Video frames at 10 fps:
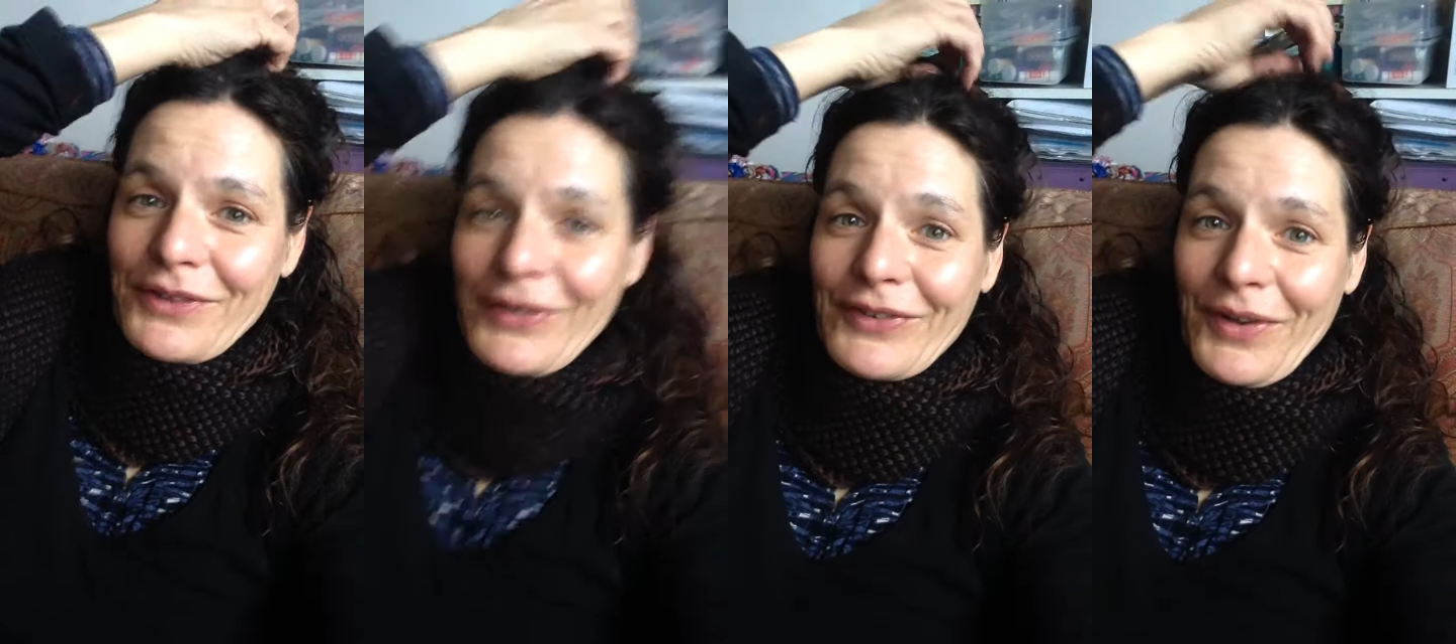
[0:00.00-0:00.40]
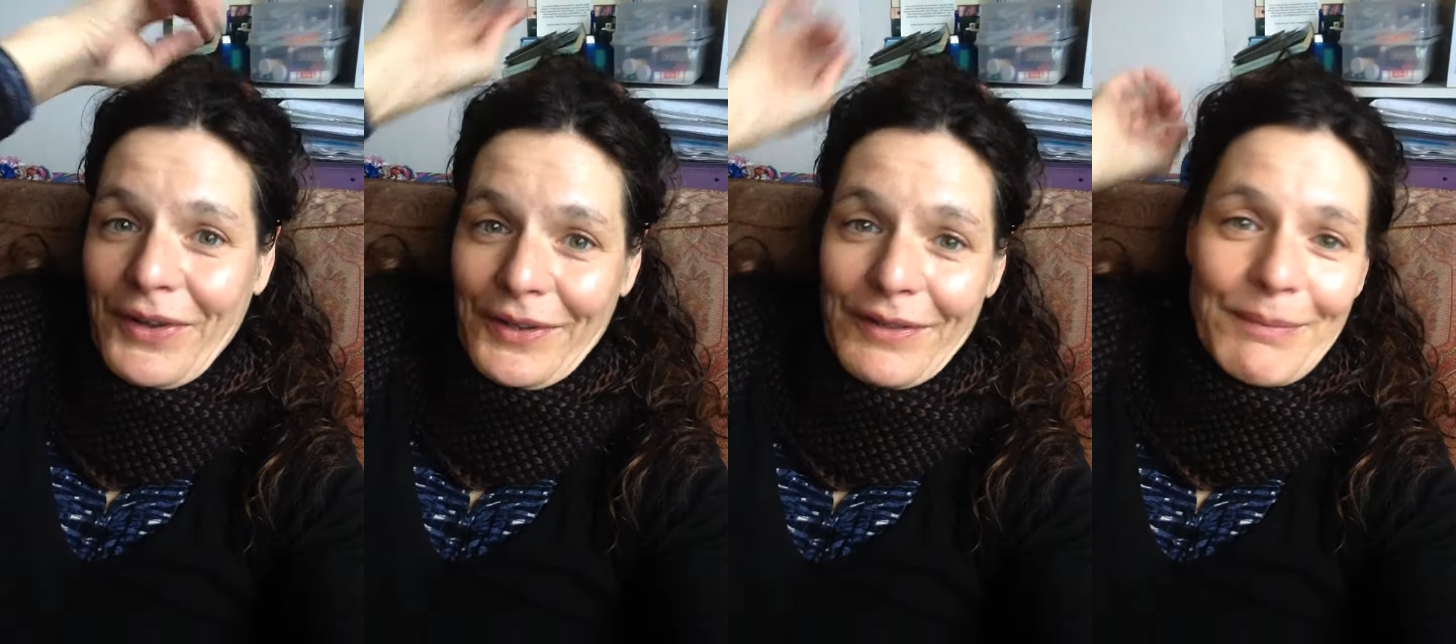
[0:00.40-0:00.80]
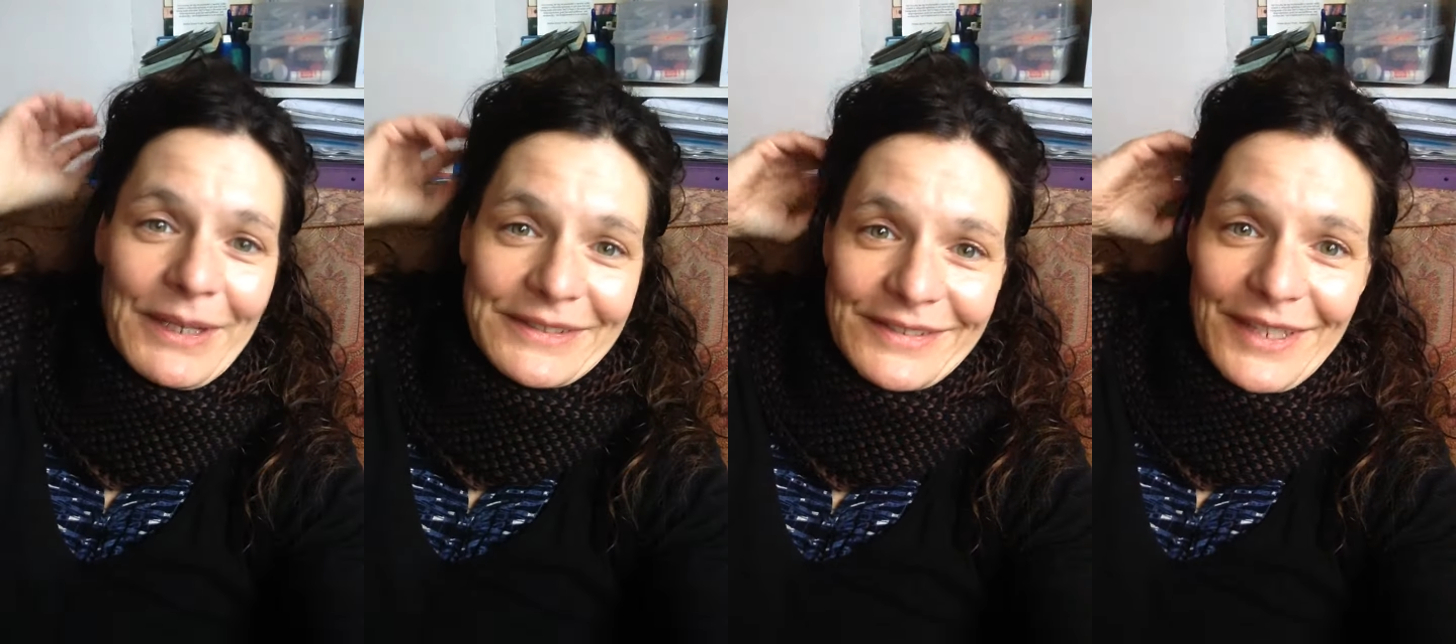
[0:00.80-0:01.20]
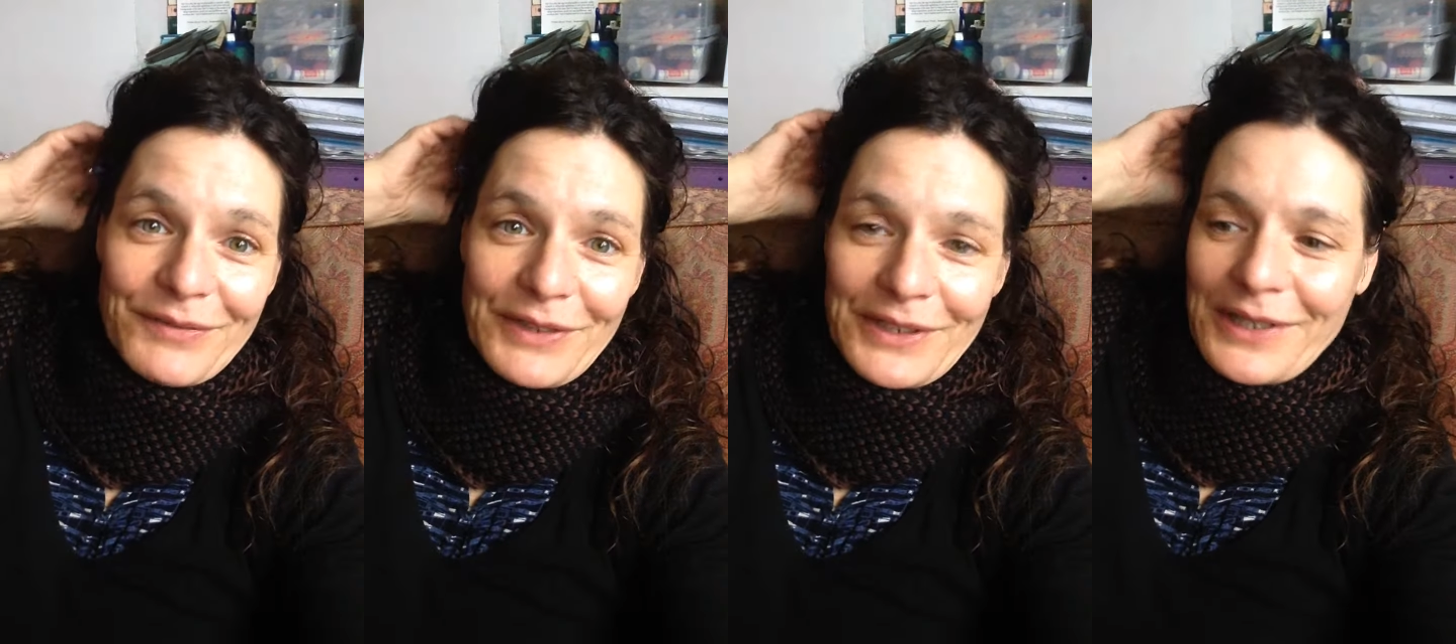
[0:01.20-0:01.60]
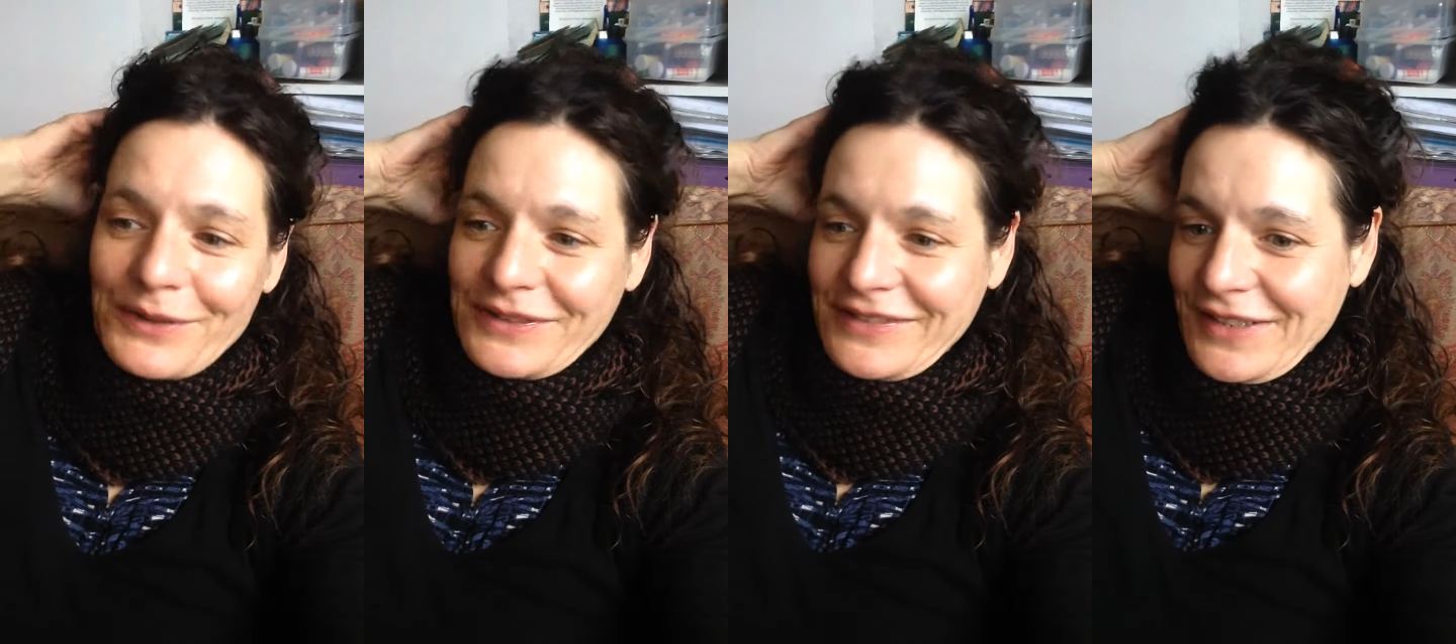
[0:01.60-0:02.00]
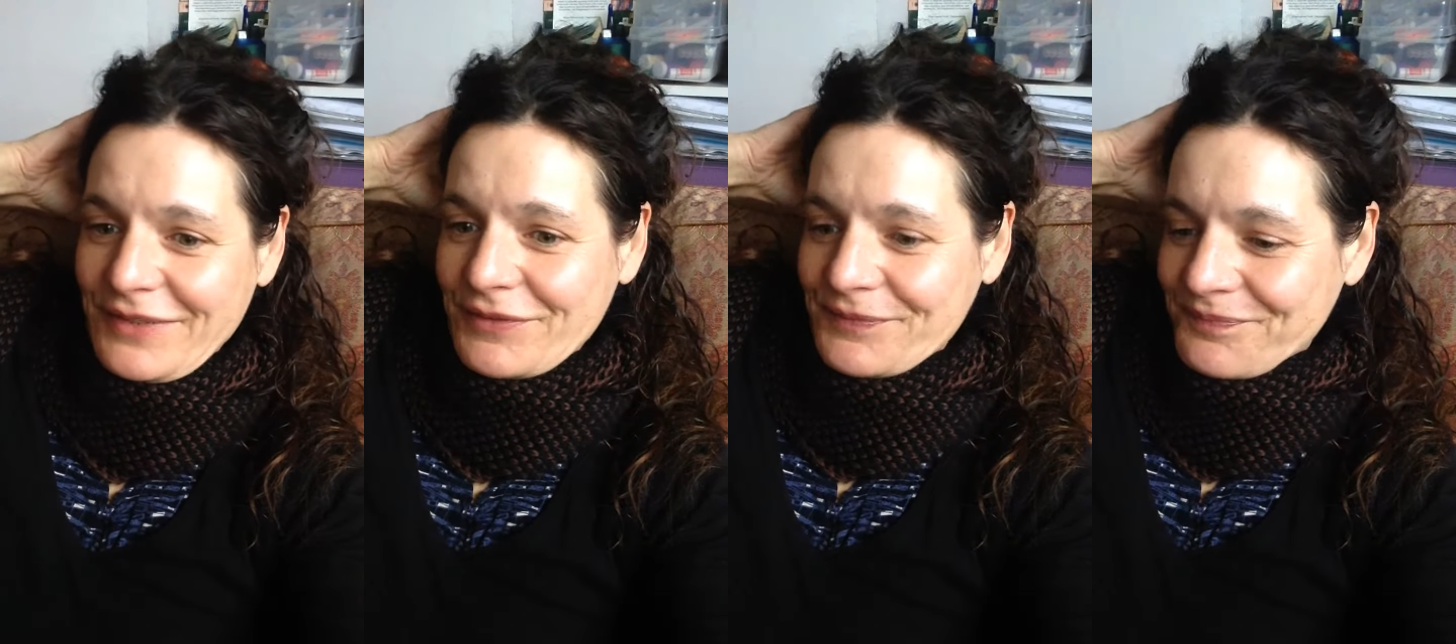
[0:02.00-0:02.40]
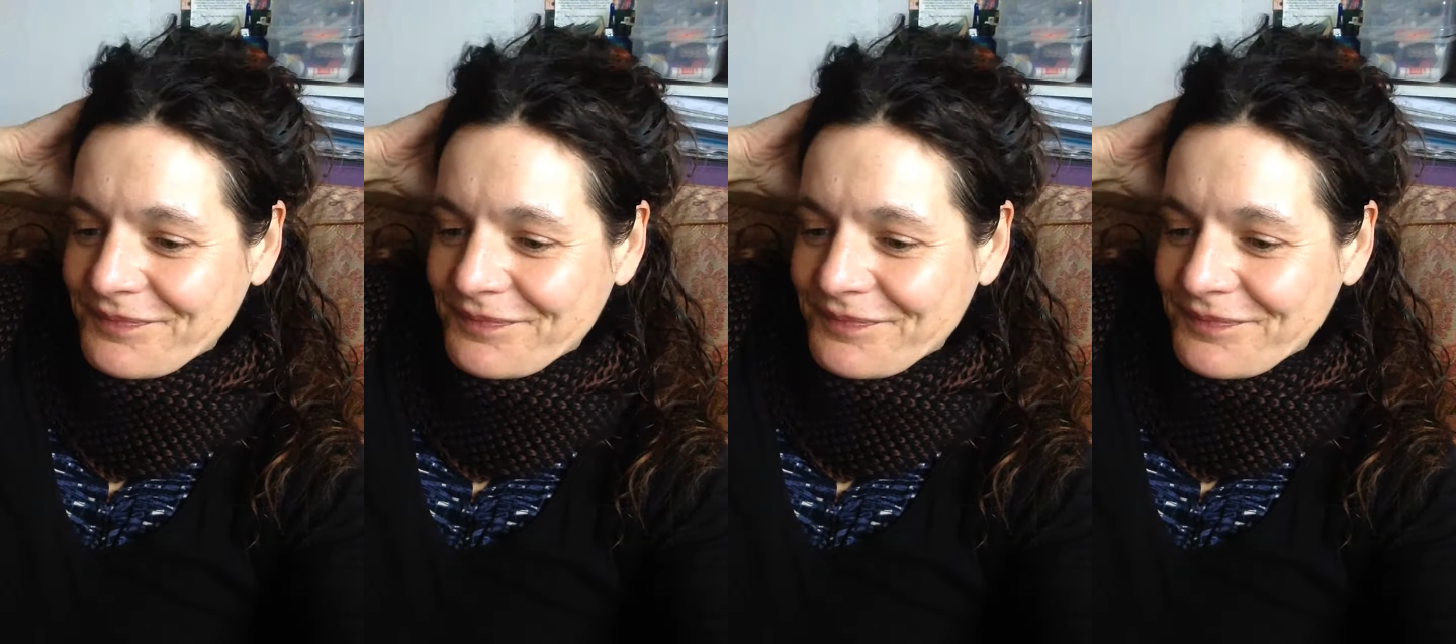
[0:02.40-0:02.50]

on this earth, myself inclusive,